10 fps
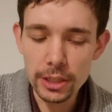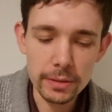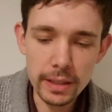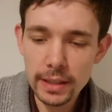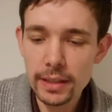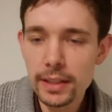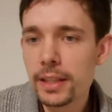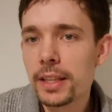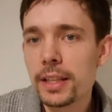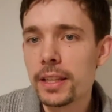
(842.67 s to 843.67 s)
know,
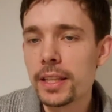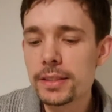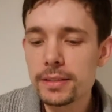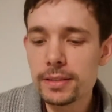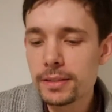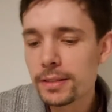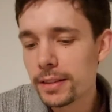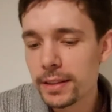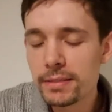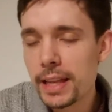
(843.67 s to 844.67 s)
this
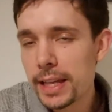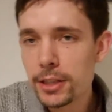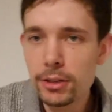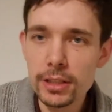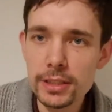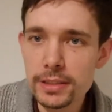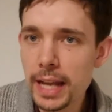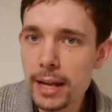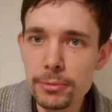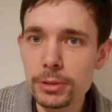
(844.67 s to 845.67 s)
they don't
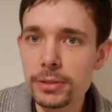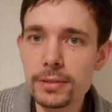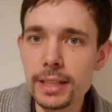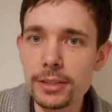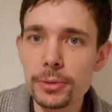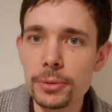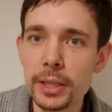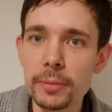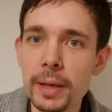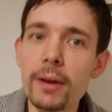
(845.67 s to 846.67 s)
understand what they're
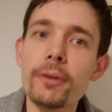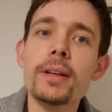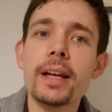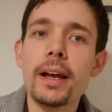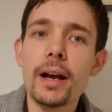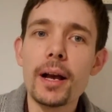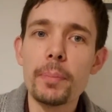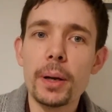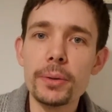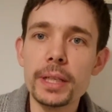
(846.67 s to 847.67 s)
talking about a
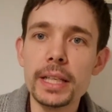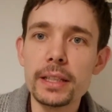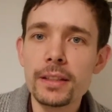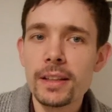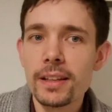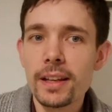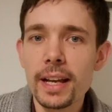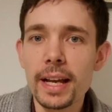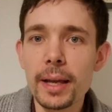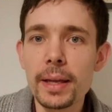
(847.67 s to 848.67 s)
pony
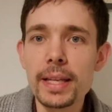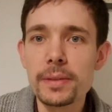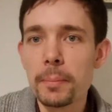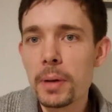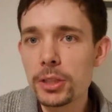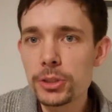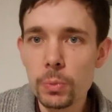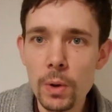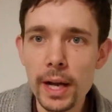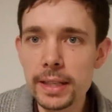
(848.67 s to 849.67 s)
uh, is a
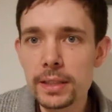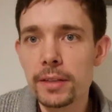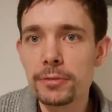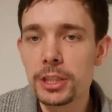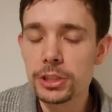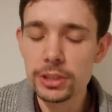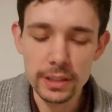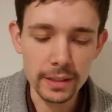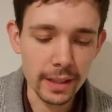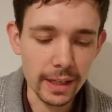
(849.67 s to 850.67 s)
much wider
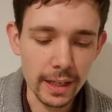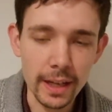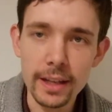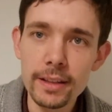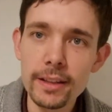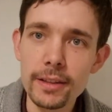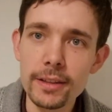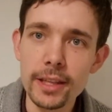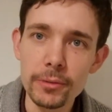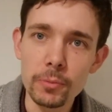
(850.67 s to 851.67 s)
definition than uh,
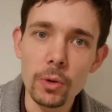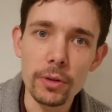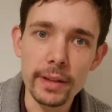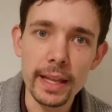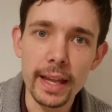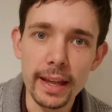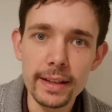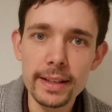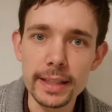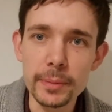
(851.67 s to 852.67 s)
than what
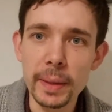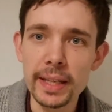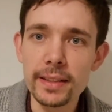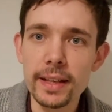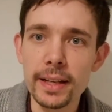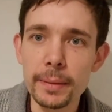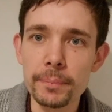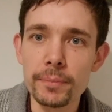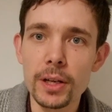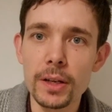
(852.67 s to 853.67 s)
their clickbait
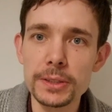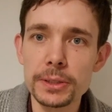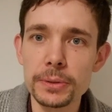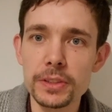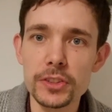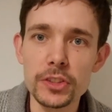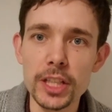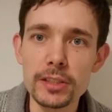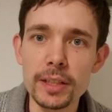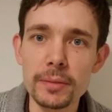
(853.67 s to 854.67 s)
um, articles are
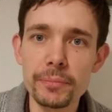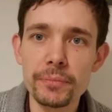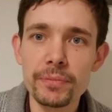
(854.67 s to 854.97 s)
suggesting.